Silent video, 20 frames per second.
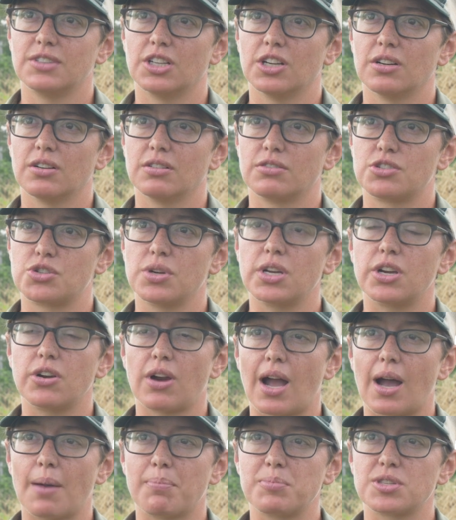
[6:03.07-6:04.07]
your tree
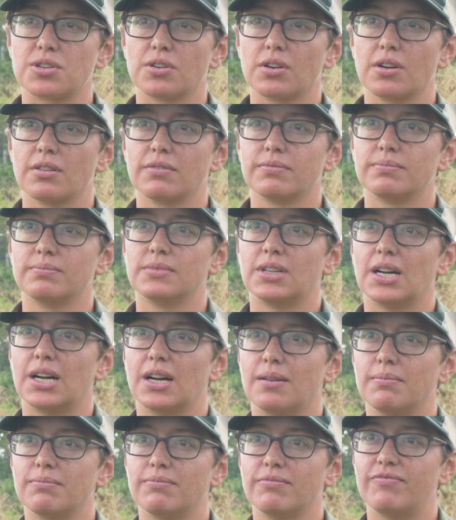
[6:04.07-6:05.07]
crops or
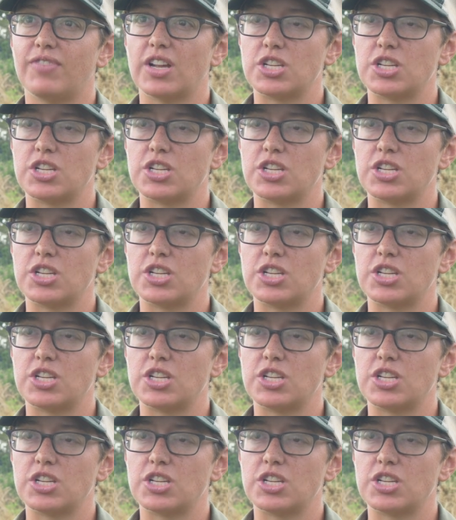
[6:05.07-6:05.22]
um,